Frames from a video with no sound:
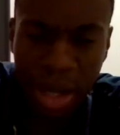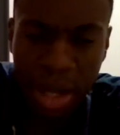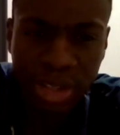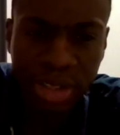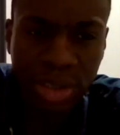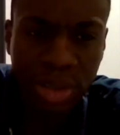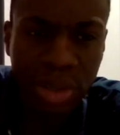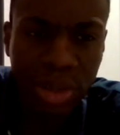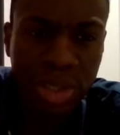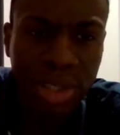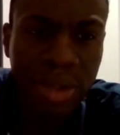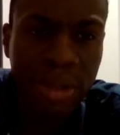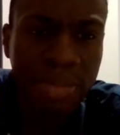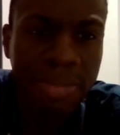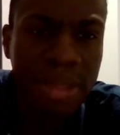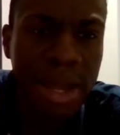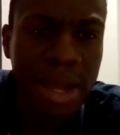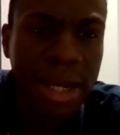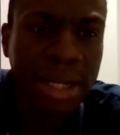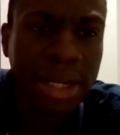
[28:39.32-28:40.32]

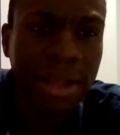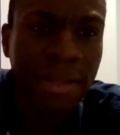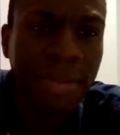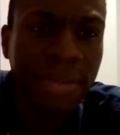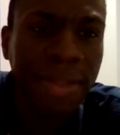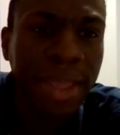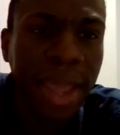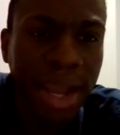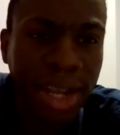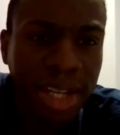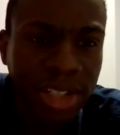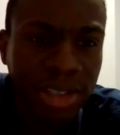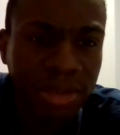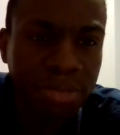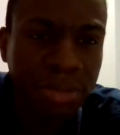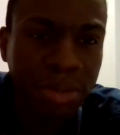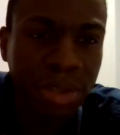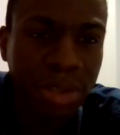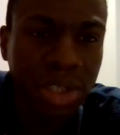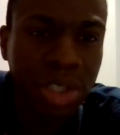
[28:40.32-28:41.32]
asserting that
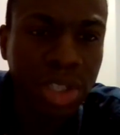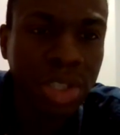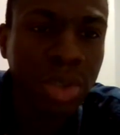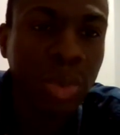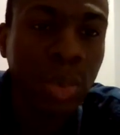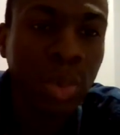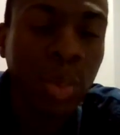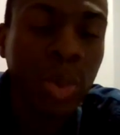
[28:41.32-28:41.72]
experts